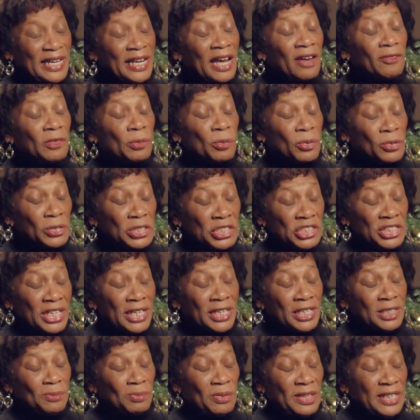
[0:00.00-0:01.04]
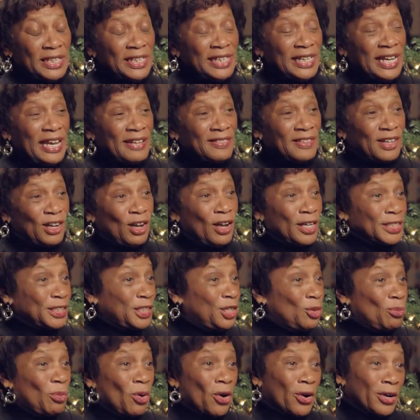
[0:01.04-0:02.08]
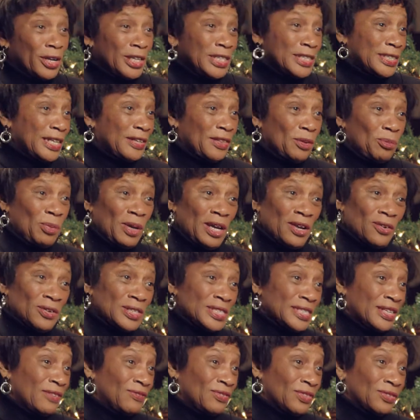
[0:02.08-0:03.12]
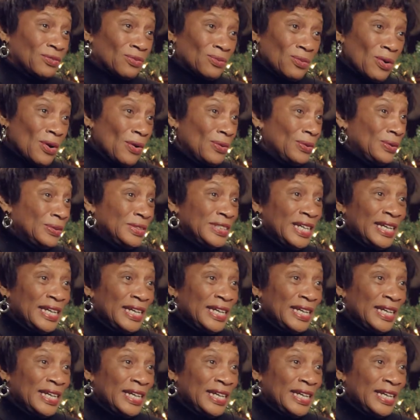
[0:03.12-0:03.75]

And I've appreciated being at the cocktail parties that the parents have thrown.